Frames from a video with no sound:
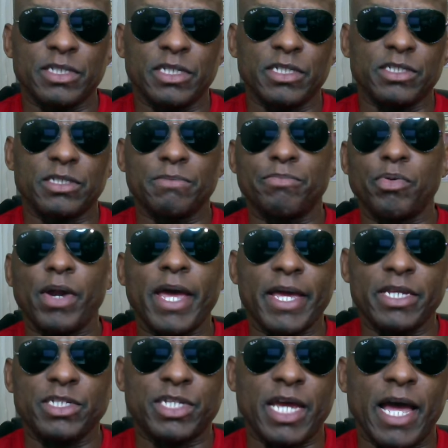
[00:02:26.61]
is the
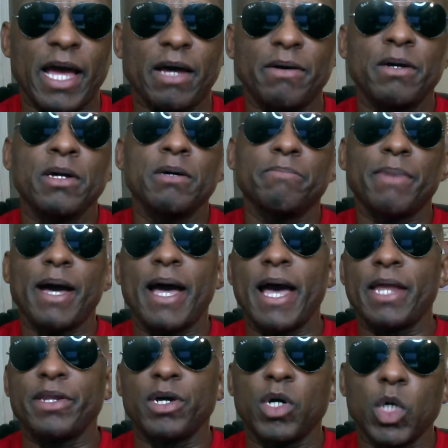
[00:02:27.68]
brainchild
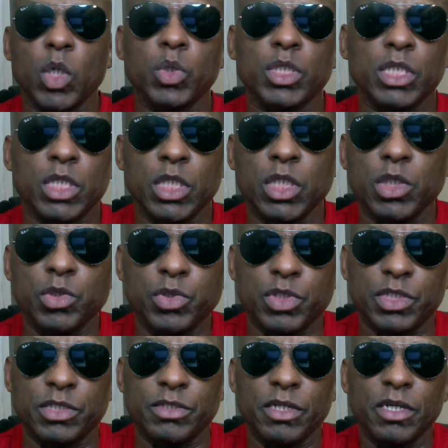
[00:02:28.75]
behind the whole
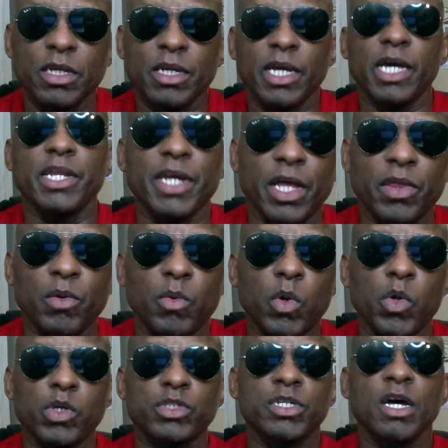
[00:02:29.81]
collusion. In other
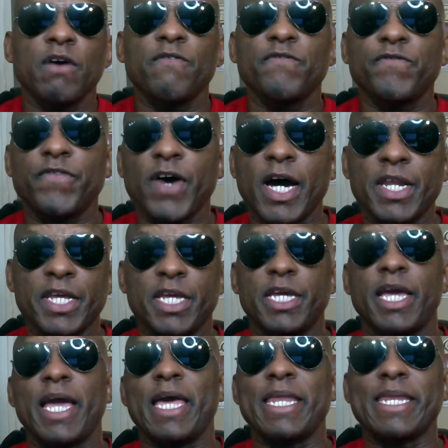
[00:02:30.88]
words, Fani
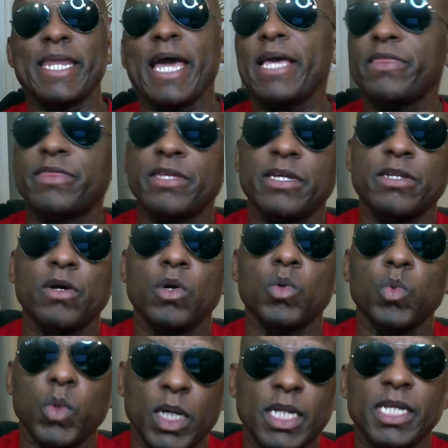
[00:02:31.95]
and Nathan
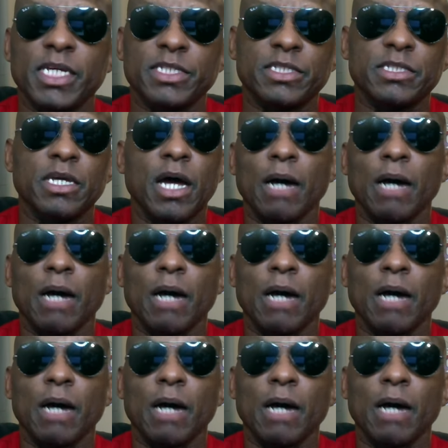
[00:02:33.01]
Wade is